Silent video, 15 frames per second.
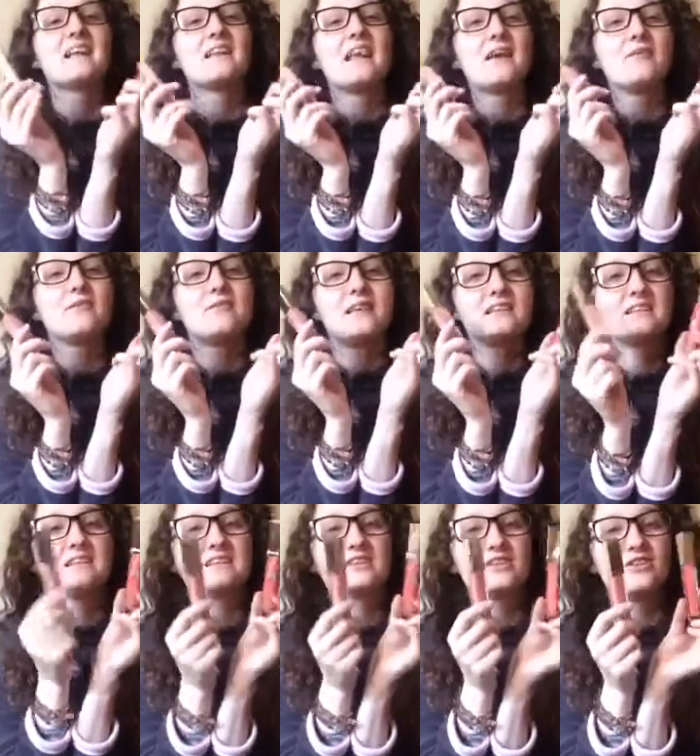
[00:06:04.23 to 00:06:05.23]
now this
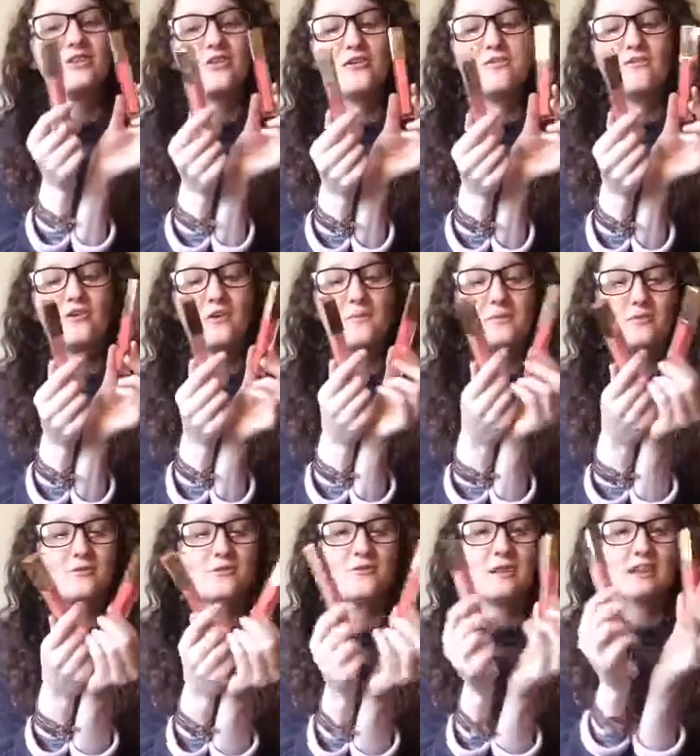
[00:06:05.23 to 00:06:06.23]
is two from our
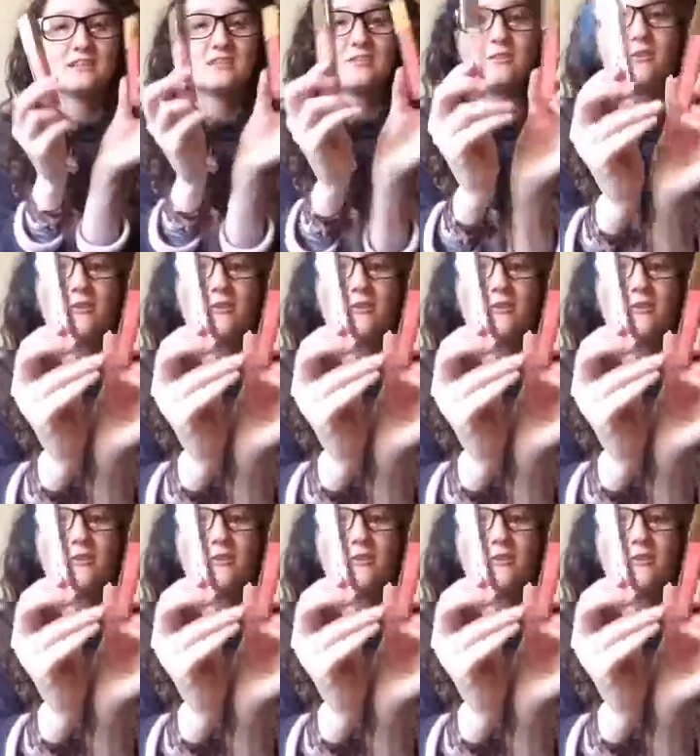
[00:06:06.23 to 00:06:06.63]
new range. They